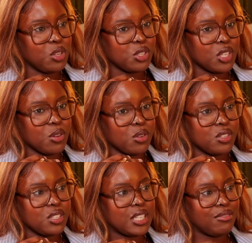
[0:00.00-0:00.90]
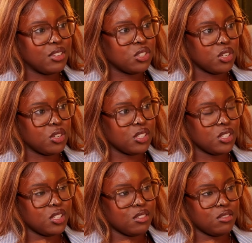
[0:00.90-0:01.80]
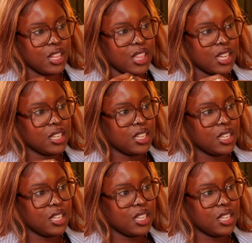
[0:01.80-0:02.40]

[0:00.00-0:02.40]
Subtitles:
music on TV shows and stuff like that?